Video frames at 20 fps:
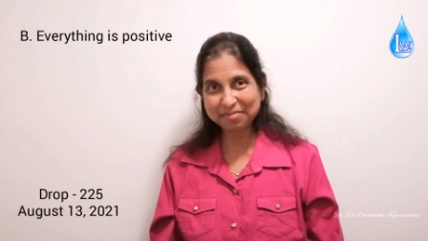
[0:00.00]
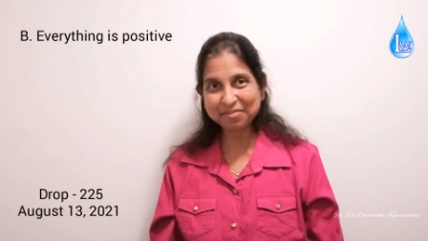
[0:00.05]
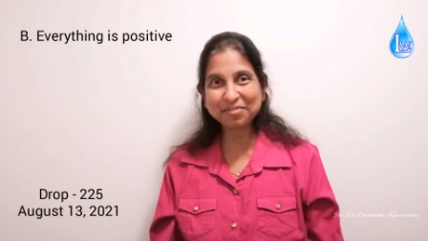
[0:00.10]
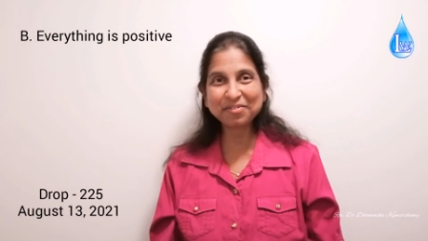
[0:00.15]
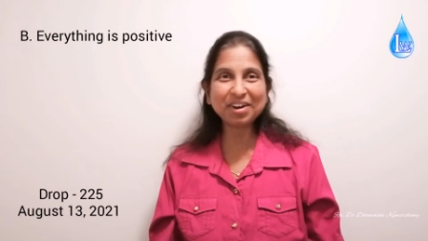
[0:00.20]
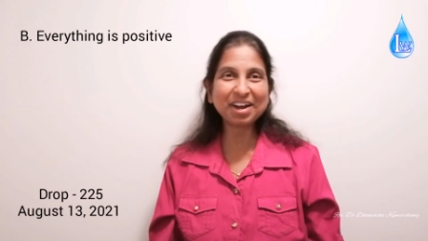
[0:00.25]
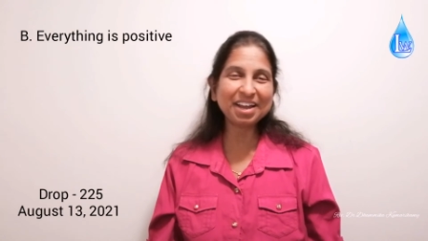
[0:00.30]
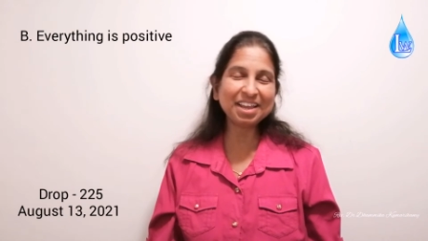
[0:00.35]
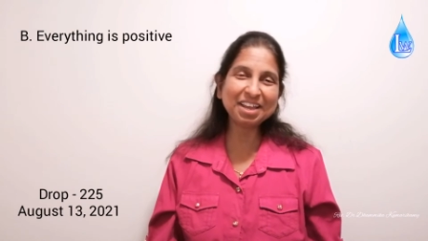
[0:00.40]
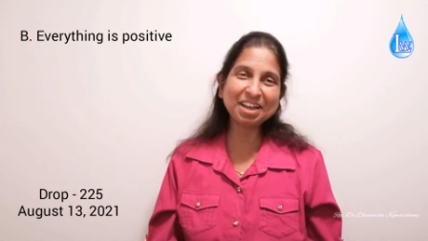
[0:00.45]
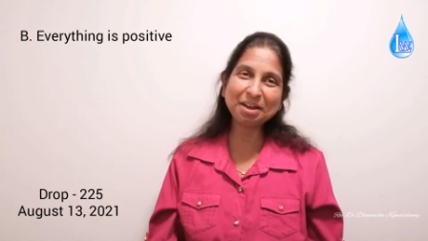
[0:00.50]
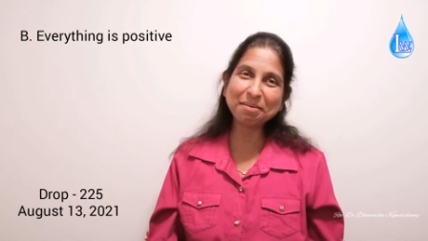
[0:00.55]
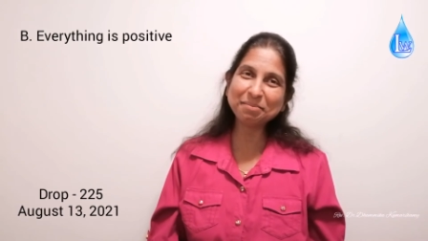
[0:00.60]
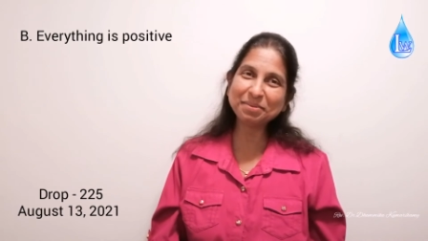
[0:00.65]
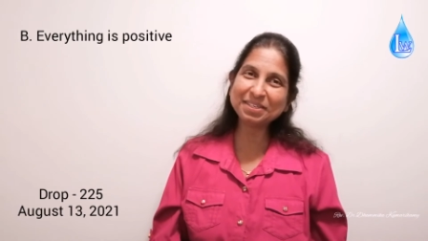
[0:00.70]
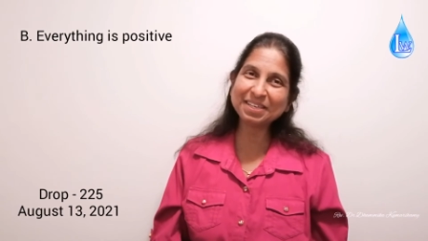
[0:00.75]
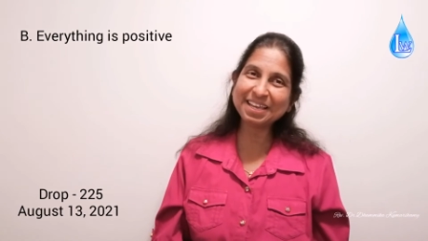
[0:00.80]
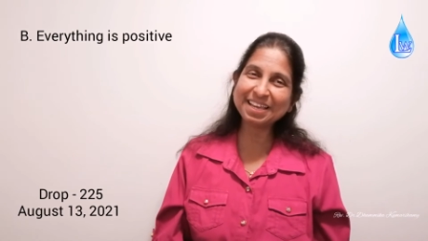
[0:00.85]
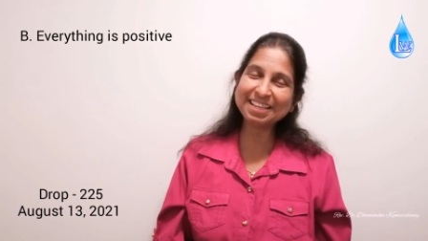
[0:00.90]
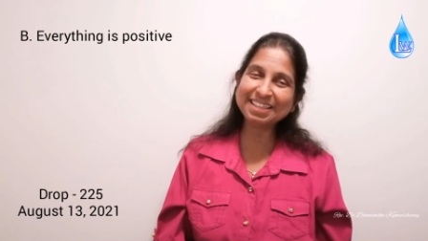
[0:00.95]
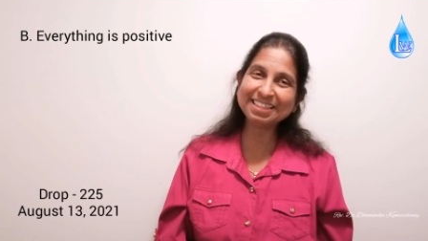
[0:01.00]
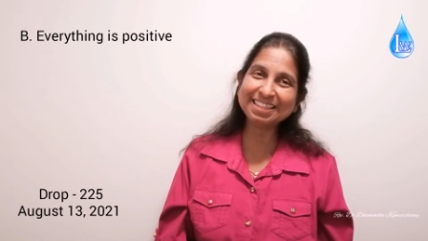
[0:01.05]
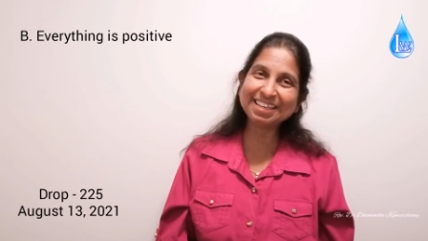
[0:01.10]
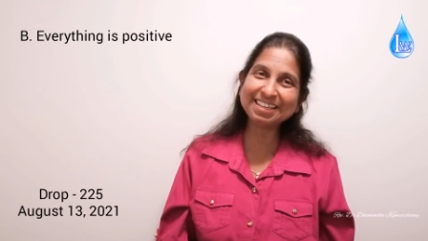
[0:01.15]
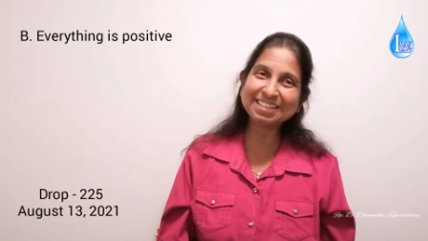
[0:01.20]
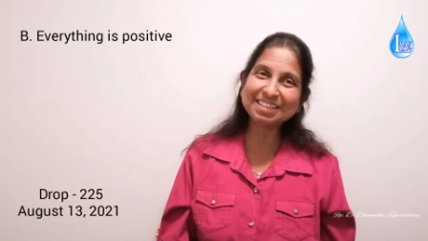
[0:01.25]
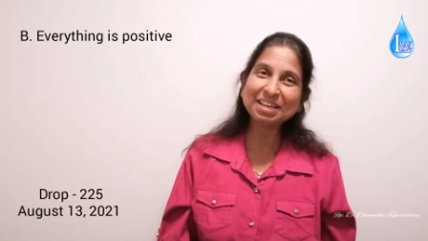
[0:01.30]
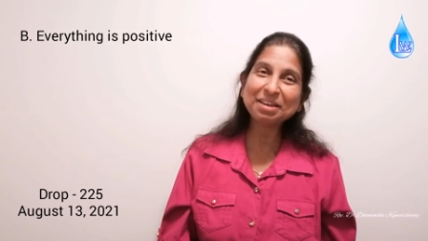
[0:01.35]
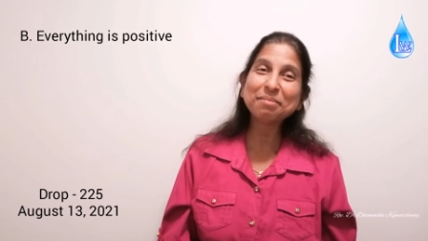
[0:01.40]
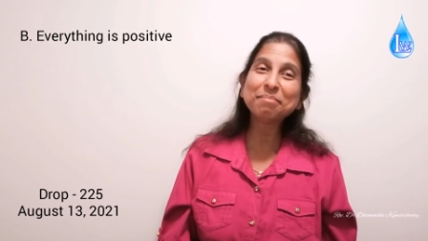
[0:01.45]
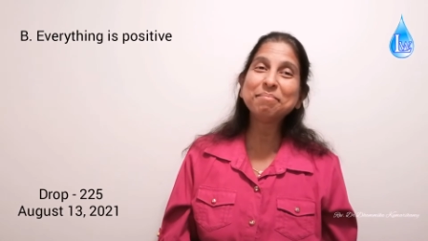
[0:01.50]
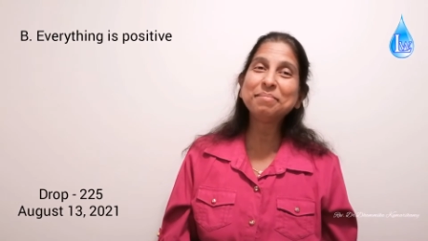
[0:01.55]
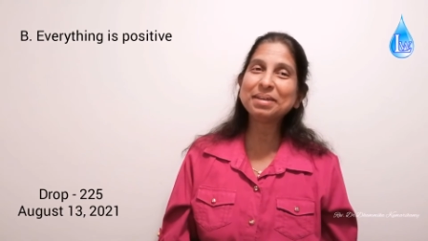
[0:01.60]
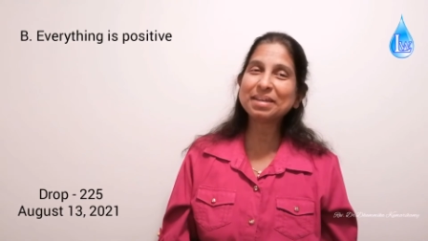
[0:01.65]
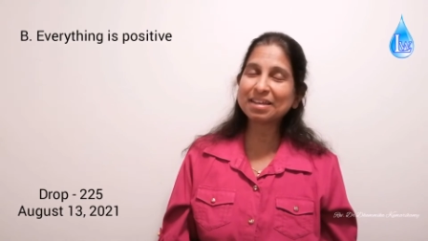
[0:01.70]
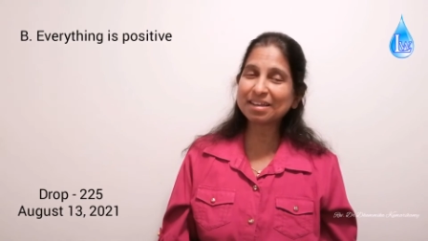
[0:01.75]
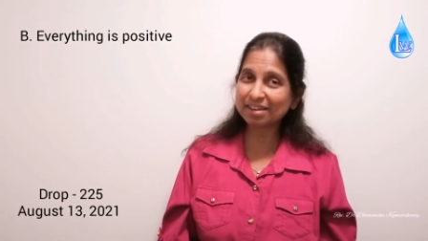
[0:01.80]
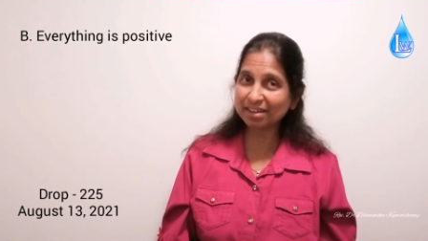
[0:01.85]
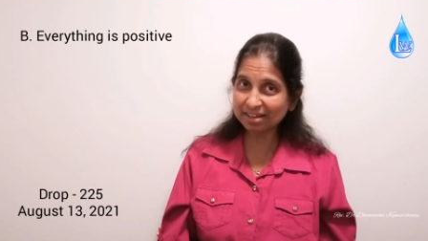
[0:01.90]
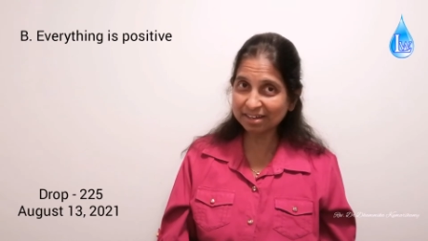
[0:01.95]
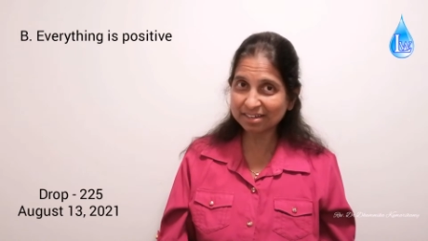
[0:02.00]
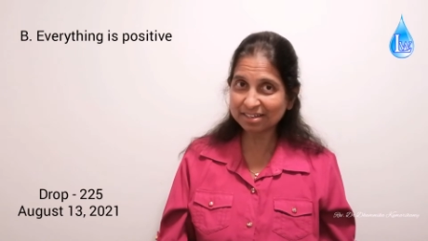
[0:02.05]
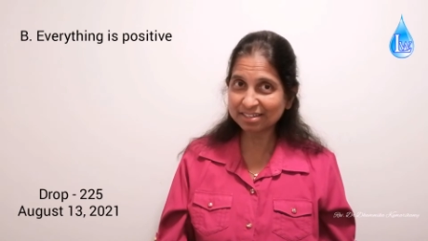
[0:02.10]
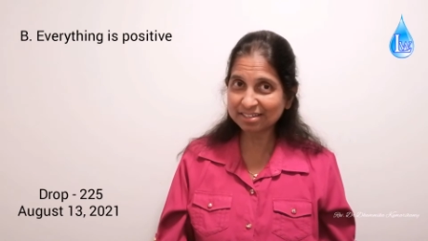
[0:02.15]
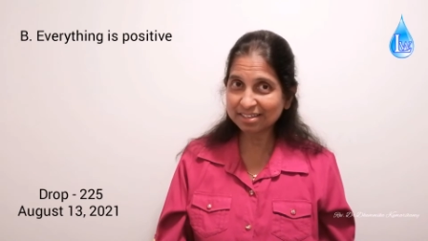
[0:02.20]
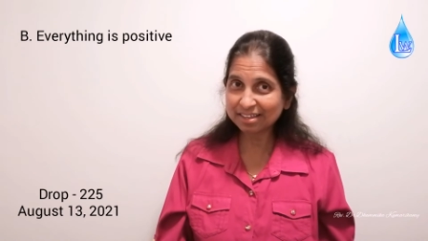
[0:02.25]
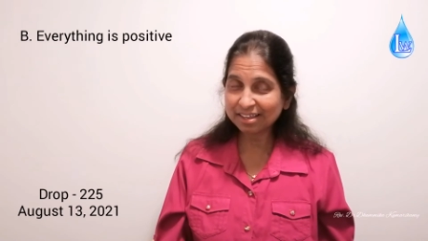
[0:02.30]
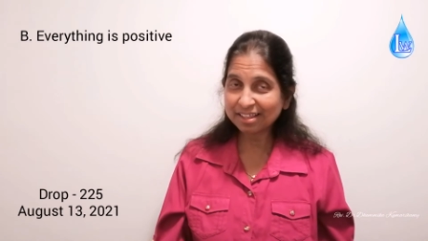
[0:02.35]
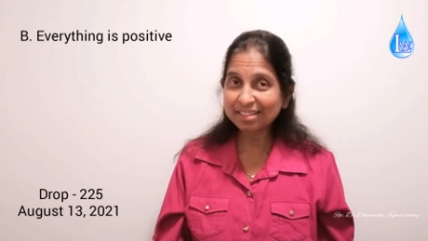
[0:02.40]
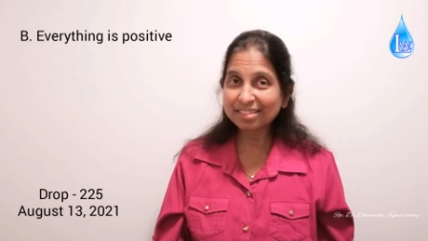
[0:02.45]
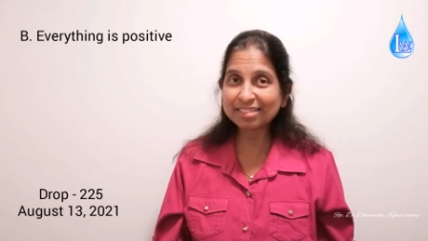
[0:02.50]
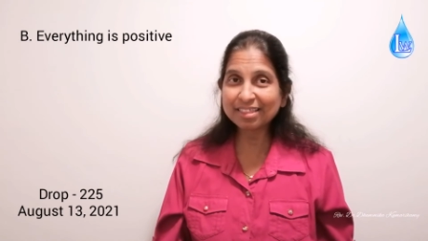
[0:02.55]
Why I'm saying this? Because